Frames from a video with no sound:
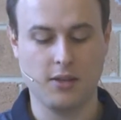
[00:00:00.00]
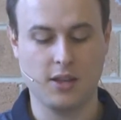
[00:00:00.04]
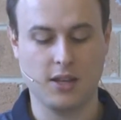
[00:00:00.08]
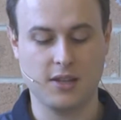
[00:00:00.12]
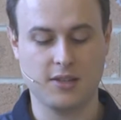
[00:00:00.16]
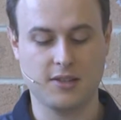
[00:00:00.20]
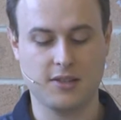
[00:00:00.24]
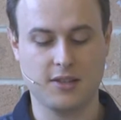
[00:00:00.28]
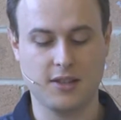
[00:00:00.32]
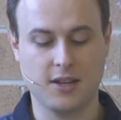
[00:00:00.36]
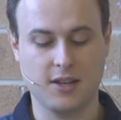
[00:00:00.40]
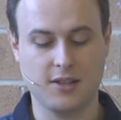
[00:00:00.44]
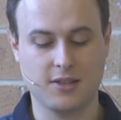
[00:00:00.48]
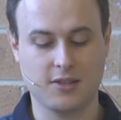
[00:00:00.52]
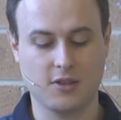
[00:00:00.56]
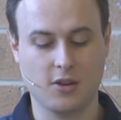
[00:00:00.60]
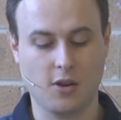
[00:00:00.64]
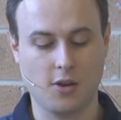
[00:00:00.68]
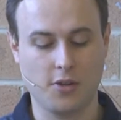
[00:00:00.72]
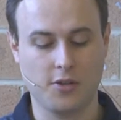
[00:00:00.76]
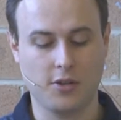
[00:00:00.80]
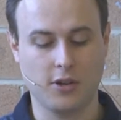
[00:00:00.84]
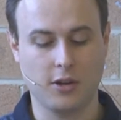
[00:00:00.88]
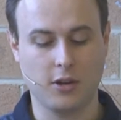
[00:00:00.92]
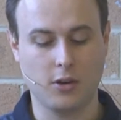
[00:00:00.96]
Thus says
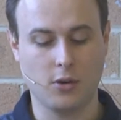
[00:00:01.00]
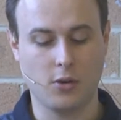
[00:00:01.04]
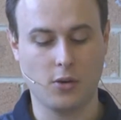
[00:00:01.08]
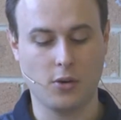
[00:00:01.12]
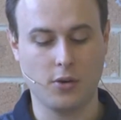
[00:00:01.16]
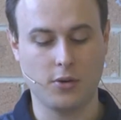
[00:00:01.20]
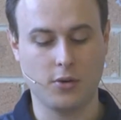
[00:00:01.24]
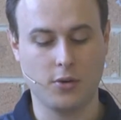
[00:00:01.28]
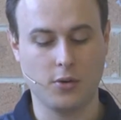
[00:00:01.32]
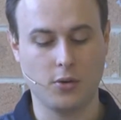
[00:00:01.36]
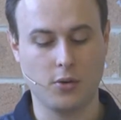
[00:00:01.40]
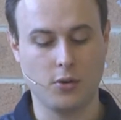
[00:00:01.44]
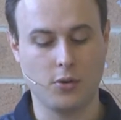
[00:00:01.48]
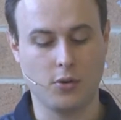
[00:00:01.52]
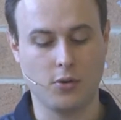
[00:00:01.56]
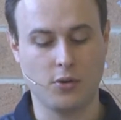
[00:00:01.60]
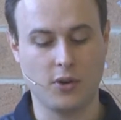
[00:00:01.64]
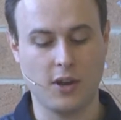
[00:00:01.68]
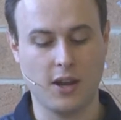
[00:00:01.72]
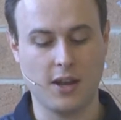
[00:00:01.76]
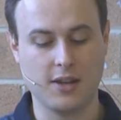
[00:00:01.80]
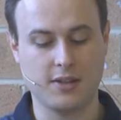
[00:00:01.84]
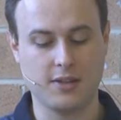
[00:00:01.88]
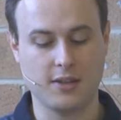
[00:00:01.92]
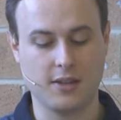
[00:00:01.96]
God the Lord, who
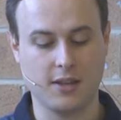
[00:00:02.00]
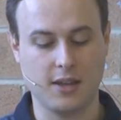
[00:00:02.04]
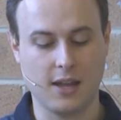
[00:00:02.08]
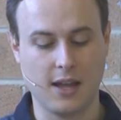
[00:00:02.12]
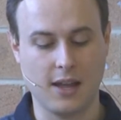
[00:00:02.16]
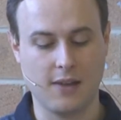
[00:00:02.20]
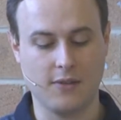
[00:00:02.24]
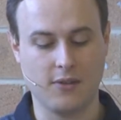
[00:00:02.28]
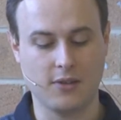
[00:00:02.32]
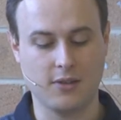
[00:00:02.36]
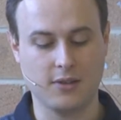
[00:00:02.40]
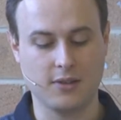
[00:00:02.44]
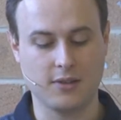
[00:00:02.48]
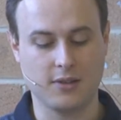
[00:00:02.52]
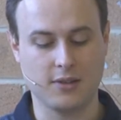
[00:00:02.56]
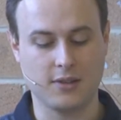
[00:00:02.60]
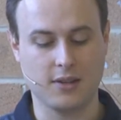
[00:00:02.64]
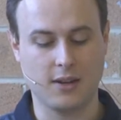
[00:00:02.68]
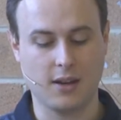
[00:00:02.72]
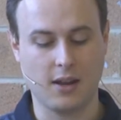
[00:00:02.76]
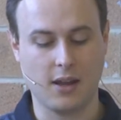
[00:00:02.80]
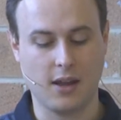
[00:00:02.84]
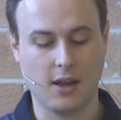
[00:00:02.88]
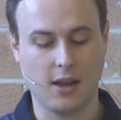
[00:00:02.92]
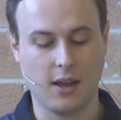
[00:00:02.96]
created the
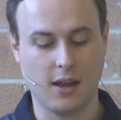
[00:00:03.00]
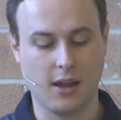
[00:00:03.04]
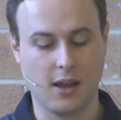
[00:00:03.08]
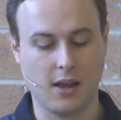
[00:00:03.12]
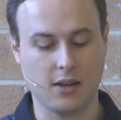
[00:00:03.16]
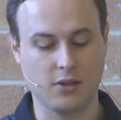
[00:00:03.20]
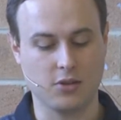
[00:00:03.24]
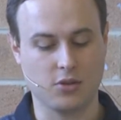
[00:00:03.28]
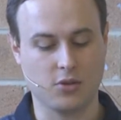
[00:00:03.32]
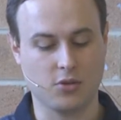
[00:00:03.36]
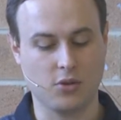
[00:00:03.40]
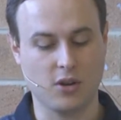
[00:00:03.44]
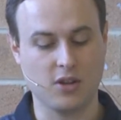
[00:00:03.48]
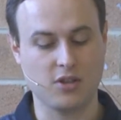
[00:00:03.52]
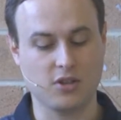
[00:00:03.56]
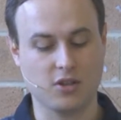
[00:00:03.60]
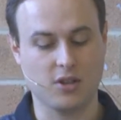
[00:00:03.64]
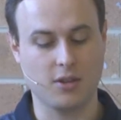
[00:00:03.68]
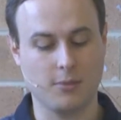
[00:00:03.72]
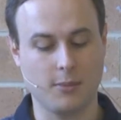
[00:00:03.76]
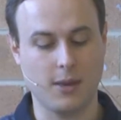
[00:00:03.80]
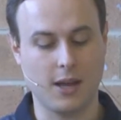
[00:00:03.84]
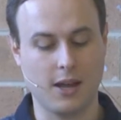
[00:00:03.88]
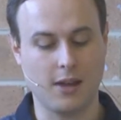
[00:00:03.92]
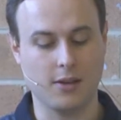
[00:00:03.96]
heavens and
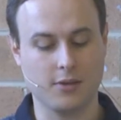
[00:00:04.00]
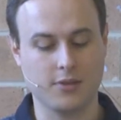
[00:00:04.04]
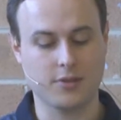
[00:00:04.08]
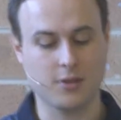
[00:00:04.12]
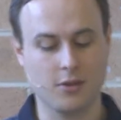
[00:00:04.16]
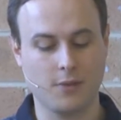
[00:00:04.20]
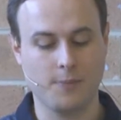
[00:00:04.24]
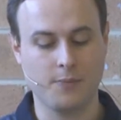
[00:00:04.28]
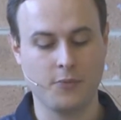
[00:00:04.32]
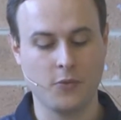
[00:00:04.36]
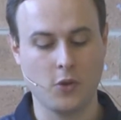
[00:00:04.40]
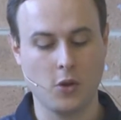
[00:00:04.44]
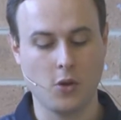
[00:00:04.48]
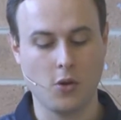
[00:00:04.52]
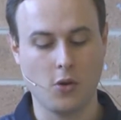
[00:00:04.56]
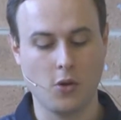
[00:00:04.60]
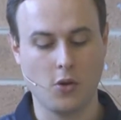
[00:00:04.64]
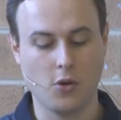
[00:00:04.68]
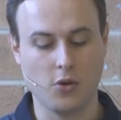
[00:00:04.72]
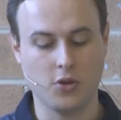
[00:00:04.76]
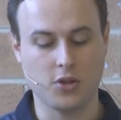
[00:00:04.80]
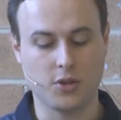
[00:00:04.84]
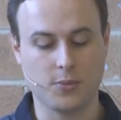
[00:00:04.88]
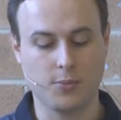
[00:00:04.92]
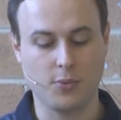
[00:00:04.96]
stretched them out,
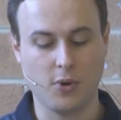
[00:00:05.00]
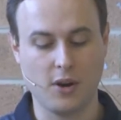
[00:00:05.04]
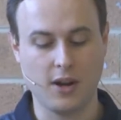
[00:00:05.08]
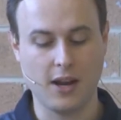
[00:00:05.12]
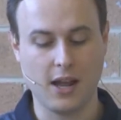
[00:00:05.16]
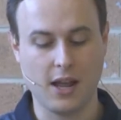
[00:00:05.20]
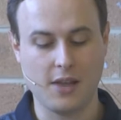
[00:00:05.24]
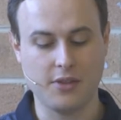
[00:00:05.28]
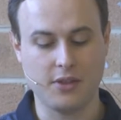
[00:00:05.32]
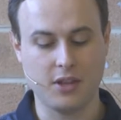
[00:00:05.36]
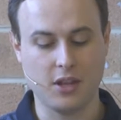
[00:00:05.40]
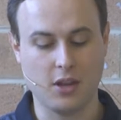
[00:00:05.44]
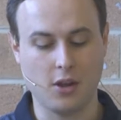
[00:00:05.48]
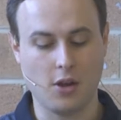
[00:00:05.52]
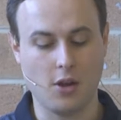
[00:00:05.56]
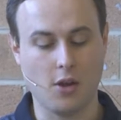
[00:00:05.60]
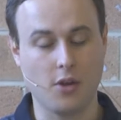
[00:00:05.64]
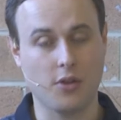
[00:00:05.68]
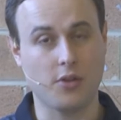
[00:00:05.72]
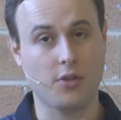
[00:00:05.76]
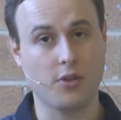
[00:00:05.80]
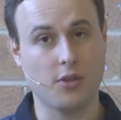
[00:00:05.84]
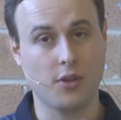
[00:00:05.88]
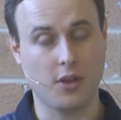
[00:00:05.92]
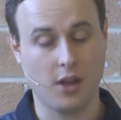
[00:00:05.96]
who spread out the
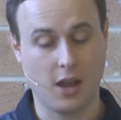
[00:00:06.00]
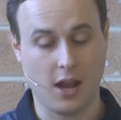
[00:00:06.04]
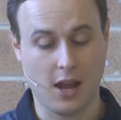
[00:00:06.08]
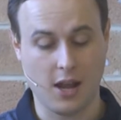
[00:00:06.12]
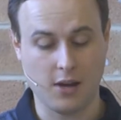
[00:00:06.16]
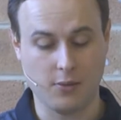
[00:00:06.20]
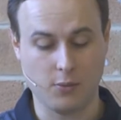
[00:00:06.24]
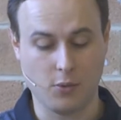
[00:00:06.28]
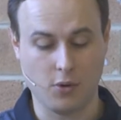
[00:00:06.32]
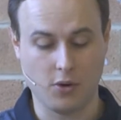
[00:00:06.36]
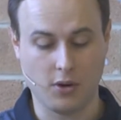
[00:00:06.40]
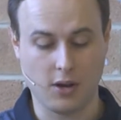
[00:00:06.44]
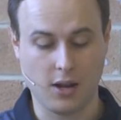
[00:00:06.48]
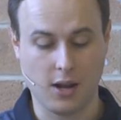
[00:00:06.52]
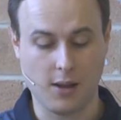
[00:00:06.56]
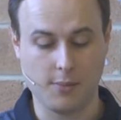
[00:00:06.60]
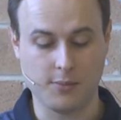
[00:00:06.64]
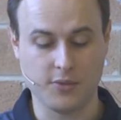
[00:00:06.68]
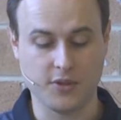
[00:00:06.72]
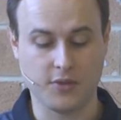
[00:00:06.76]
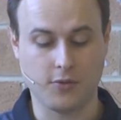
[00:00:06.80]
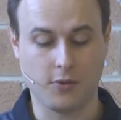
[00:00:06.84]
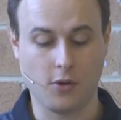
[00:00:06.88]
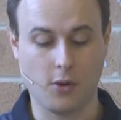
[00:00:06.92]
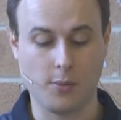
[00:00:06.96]
earth and what
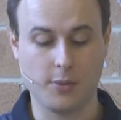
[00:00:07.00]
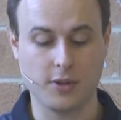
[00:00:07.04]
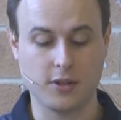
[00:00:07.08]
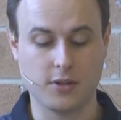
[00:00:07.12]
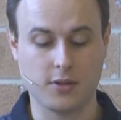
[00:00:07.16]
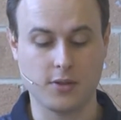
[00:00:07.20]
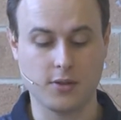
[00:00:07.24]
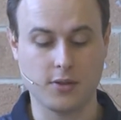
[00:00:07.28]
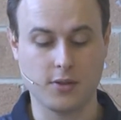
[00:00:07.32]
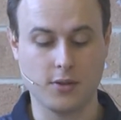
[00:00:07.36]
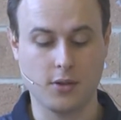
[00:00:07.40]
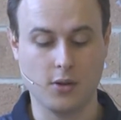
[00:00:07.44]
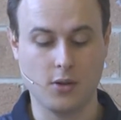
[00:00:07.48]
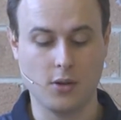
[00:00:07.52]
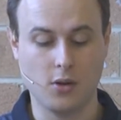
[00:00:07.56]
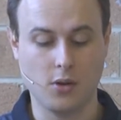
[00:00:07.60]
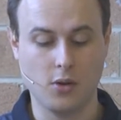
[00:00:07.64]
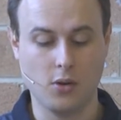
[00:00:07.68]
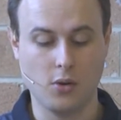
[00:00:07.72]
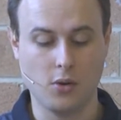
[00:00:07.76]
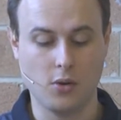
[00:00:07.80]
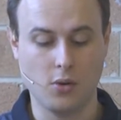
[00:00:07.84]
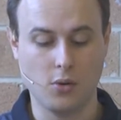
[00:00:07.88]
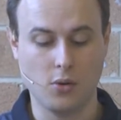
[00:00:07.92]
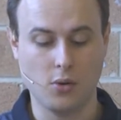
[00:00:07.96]
comes from it,
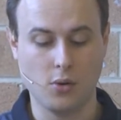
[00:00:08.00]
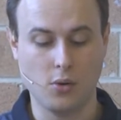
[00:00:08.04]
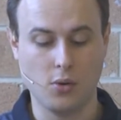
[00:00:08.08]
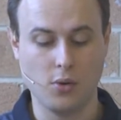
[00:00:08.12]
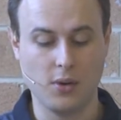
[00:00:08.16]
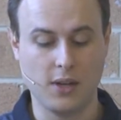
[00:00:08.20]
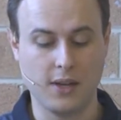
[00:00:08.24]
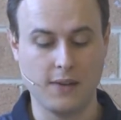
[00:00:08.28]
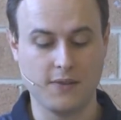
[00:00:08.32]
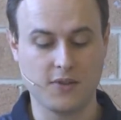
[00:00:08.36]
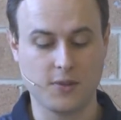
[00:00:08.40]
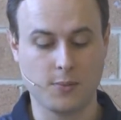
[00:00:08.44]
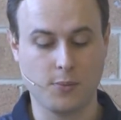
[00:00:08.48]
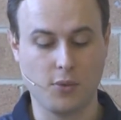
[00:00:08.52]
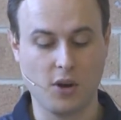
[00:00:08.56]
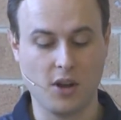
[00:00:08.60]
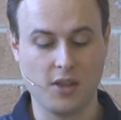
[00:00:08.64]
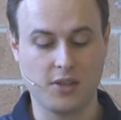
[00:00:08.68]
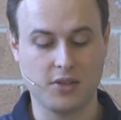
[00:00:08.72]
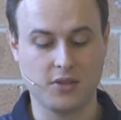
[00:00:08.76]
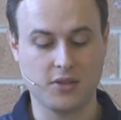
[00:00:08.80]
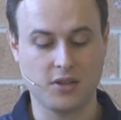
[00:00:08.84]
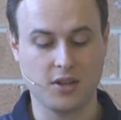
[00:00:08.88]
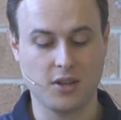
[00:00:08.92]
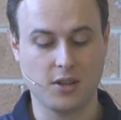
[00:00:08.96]
who gives
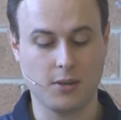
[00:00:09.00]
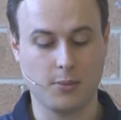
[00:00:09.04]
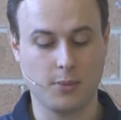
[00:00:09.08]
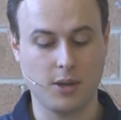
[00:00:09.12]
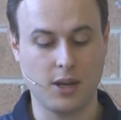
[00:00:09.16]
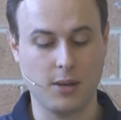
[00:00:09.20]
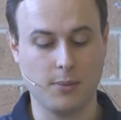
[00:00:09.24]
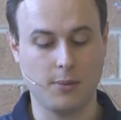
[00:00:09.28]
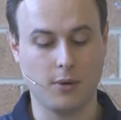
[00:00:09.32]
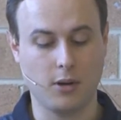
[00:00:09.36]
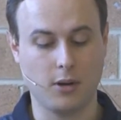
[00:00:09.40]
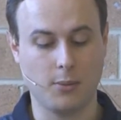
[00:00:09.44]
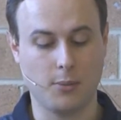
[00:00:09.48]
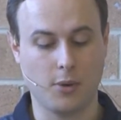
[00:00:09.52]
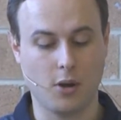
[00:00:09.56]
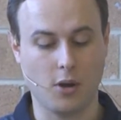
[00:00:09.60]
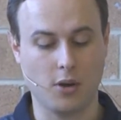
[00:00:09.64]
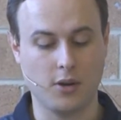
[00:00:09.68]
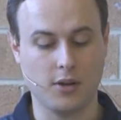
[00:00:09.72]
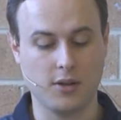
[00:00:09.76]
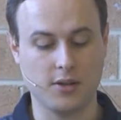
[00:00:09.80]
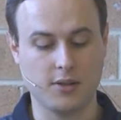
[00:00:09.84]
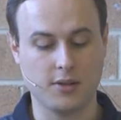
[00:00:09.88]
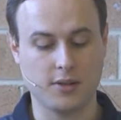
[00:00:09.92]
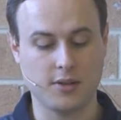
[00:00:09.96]
breath to the people
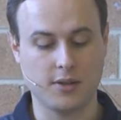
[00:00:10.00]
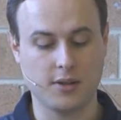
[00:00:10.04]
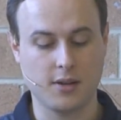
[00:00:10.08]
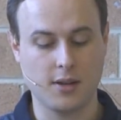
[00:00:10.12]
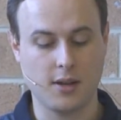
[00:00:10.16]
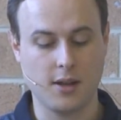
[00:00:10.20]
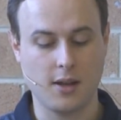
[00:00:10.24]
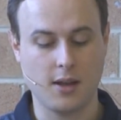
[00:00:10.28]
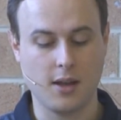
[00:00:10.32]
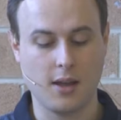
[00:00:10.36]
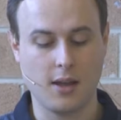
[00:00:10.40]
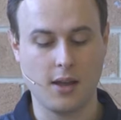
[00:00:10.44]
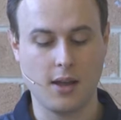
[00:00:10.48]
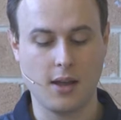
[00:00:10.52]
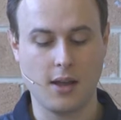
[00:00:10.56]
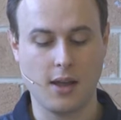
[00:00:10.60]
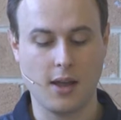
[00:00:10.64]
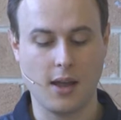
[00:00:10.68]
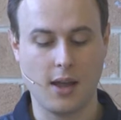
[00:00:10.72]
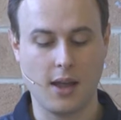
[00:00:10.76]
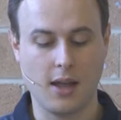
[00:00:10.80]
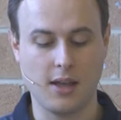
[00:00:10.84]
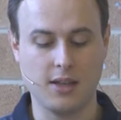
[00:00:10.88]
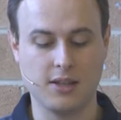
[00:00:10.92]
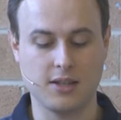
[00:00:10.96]
upon it,
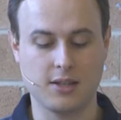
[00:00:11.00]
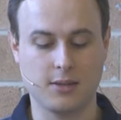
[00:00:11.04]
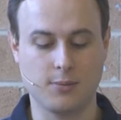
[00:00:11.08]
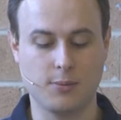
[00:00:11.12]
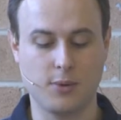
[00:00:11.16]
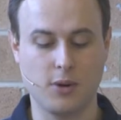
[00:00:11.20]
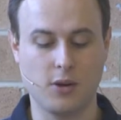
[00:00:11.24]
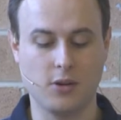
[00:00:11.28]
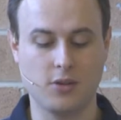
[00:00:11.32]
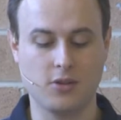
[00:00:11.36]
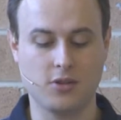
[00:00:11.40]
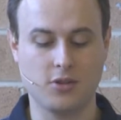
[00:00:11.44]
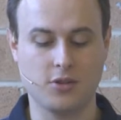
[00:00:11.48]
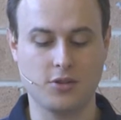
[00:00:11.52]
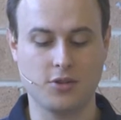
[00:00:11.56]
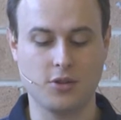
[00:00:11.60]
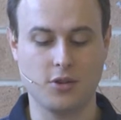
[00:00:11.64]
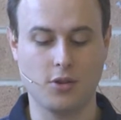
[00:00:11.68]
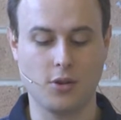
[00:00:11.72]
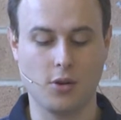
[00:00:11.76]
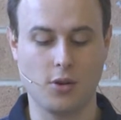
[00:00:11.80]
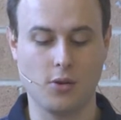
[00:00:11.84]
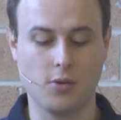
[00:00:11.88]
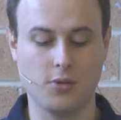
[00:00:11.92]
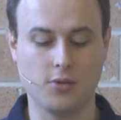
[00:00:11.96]
and spirit
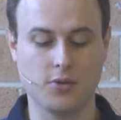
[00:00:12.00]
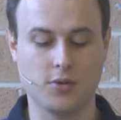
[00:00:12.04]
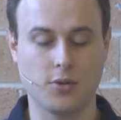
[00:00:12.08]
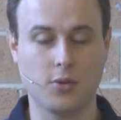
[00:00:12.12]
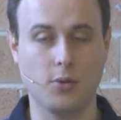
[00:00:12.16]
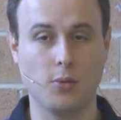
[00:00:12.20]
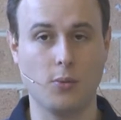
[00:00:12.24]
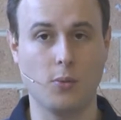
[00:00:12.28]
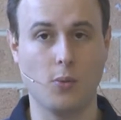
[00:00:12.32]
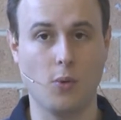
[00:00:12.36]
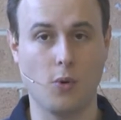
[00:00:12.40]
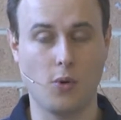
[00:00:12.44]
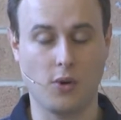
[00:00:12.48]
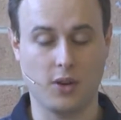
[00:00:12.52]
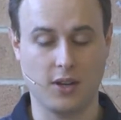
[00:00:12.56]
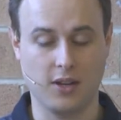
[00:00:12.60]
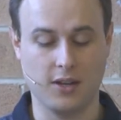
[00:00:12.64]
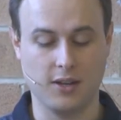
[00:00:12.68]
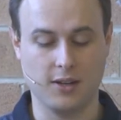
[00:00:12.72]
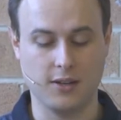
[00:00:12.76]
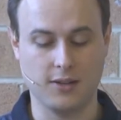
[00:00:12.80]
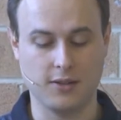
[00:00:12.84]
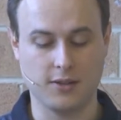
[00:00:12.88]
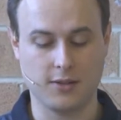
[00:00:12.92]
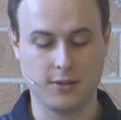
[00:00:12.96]
to those who walk
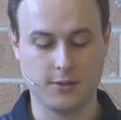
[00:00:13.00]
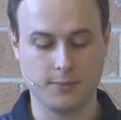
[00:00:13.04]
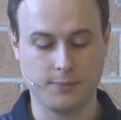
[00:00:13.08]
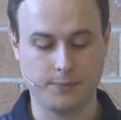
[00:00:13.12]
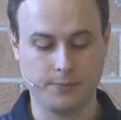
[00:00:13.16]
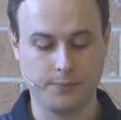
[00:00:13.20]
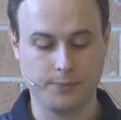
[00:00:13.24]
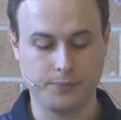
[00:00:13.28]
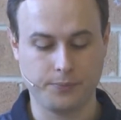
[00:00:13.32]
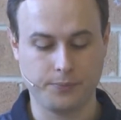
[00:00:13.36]
in it.